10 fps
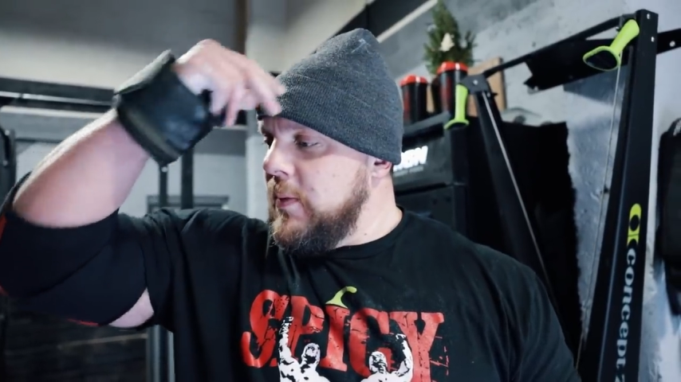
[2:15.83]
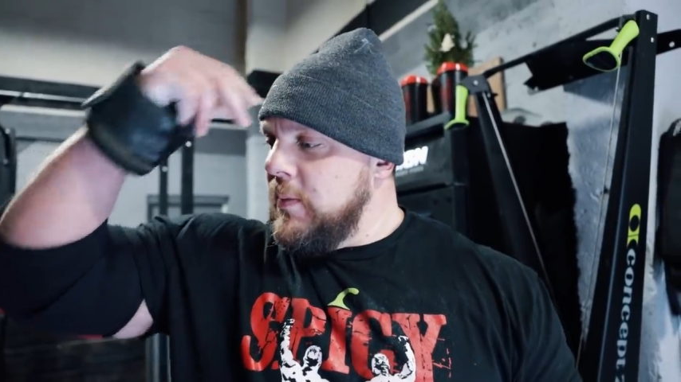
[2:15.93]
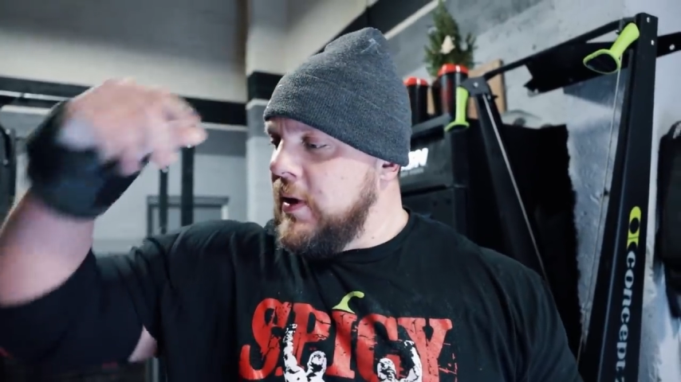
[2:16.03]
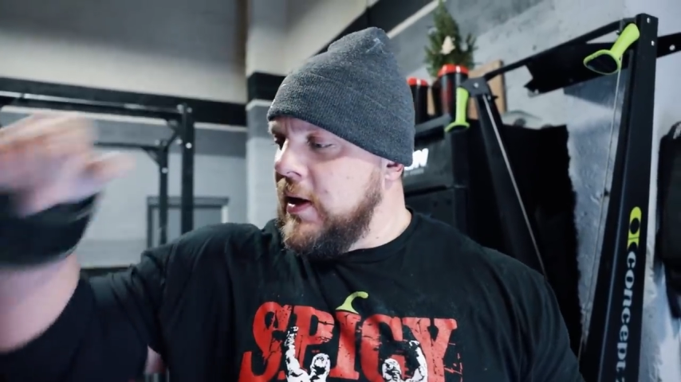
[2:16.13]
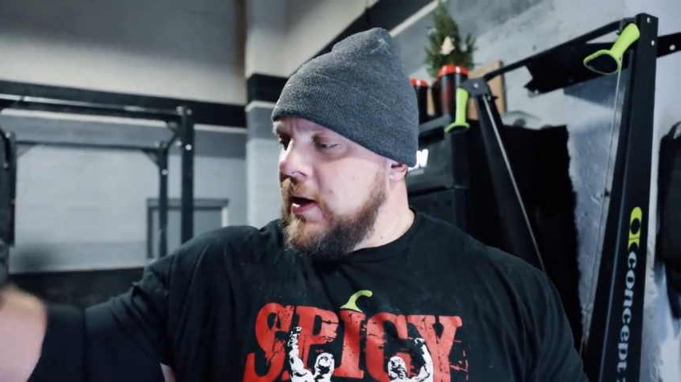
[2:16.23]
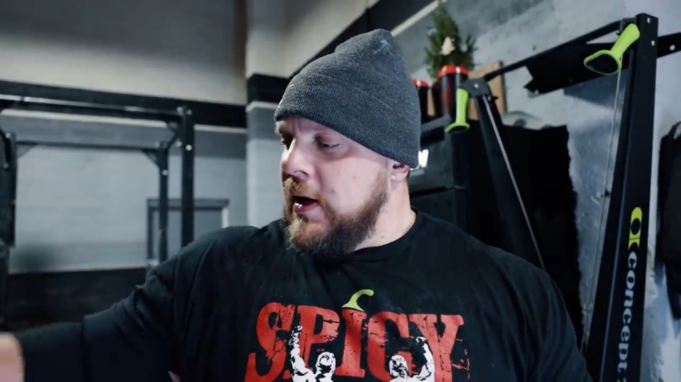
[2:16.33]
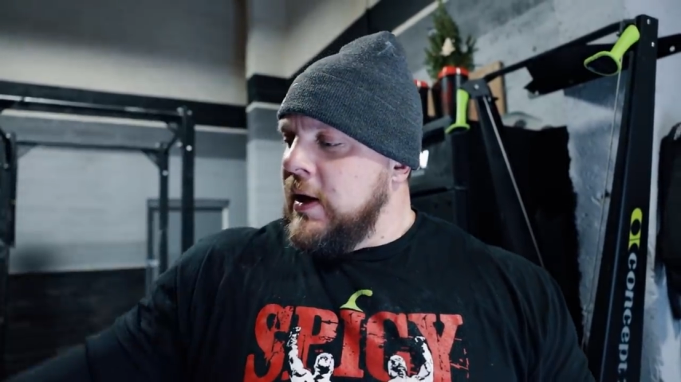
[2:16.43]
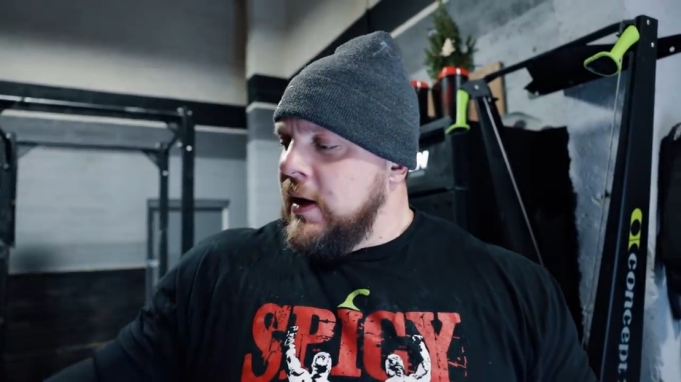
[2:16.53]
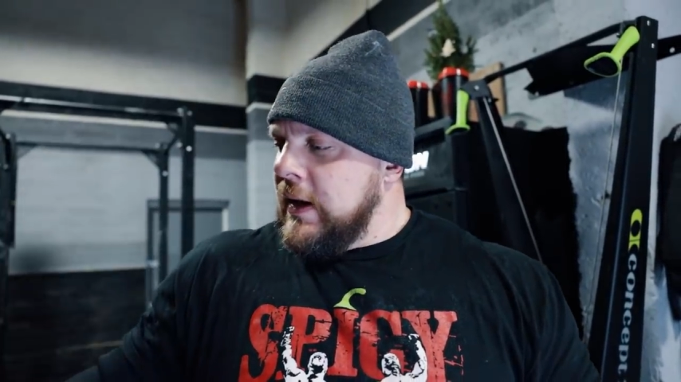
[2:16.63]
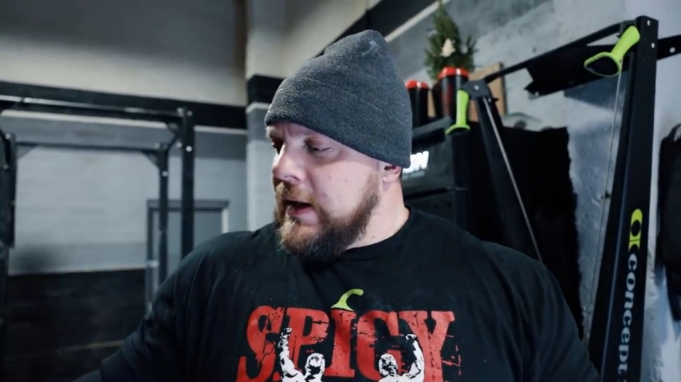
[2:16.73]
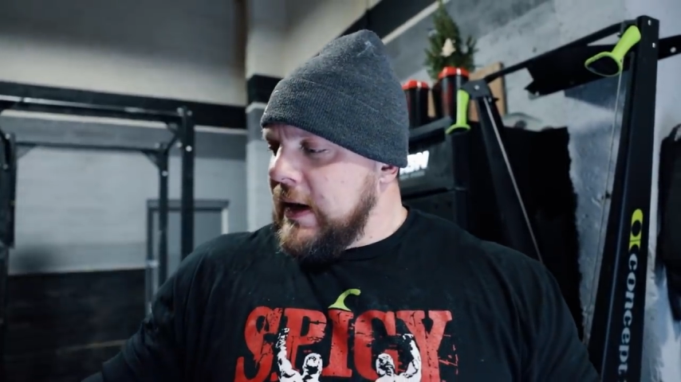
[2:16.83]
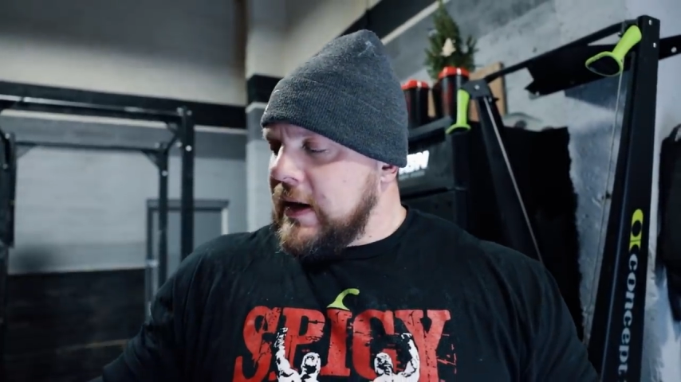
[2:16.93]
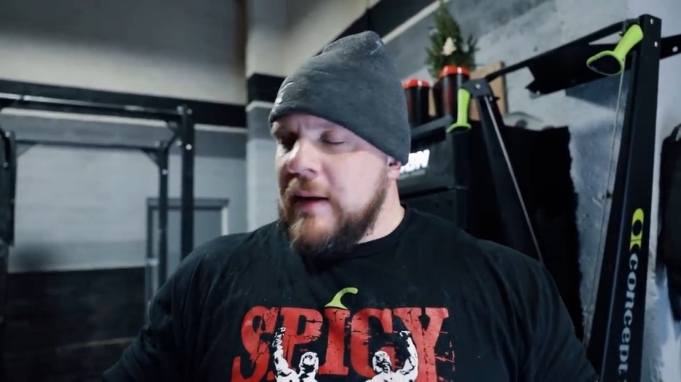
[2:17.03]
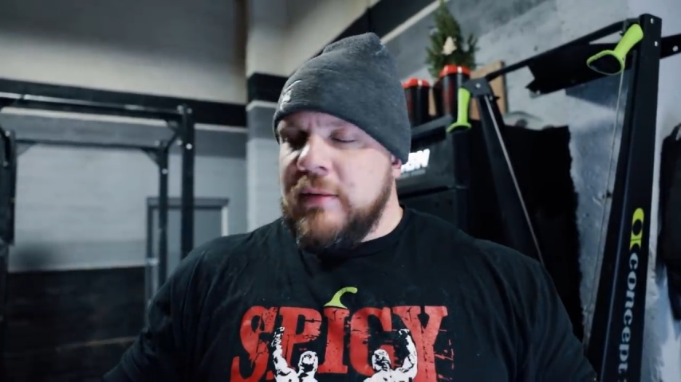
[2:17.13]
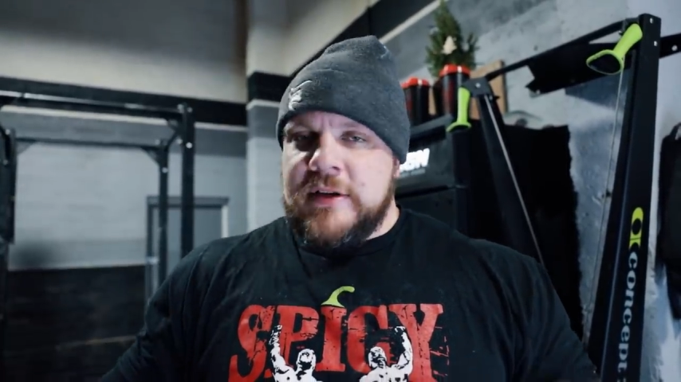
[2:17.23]
Um, He did
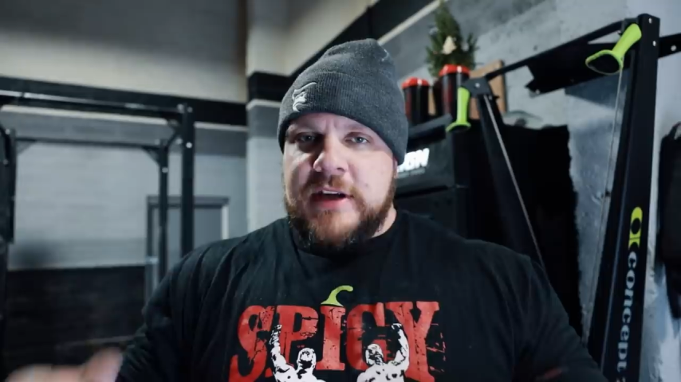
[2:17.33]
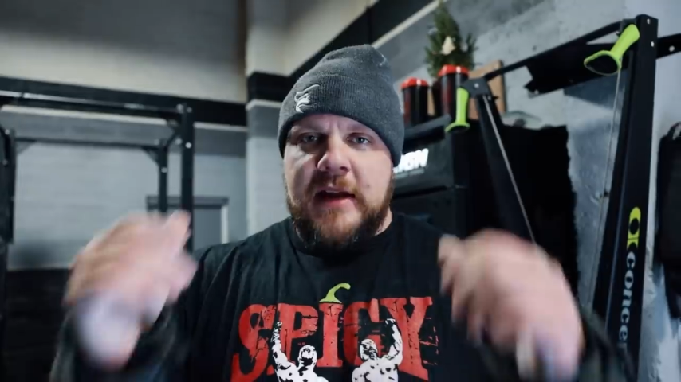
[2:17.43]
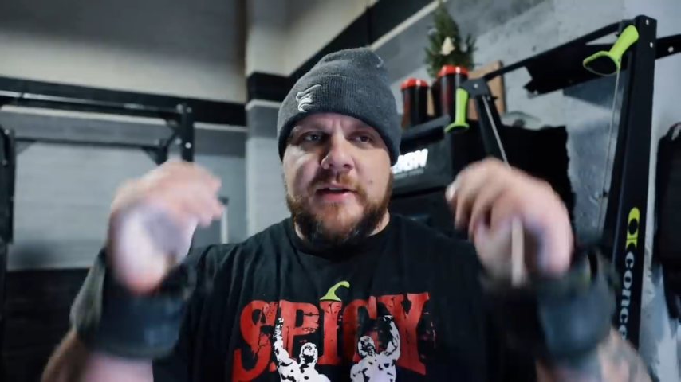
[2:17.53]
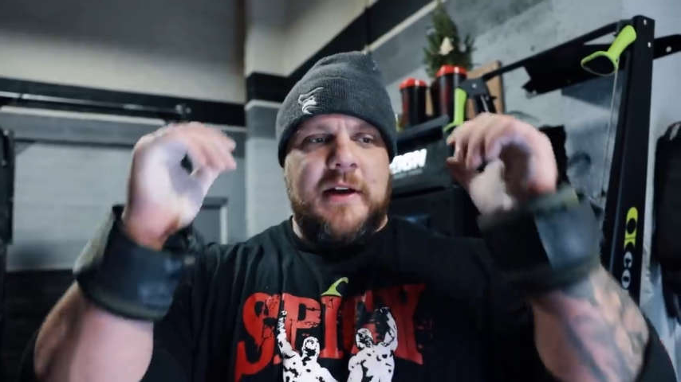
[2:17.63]
a couple of sets